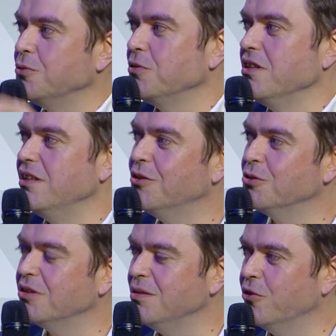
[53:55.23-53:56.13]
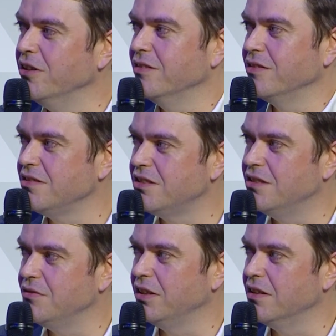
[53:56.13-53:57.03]
And there was a linear
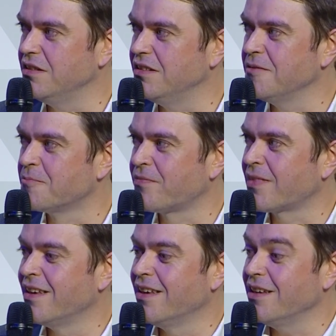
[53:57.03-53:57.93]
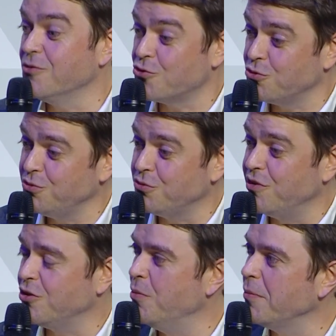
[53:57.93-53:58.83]
correlation between the means and the
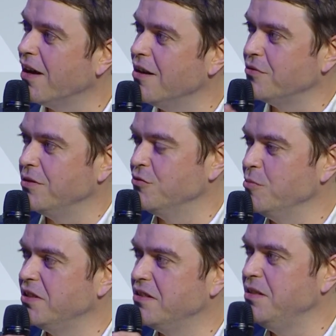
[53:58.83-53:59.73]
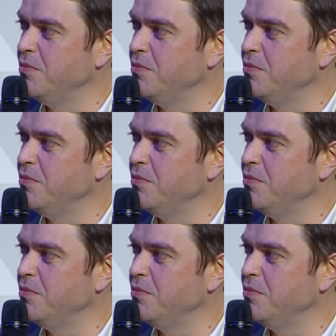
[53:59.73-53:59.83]
efficiency. But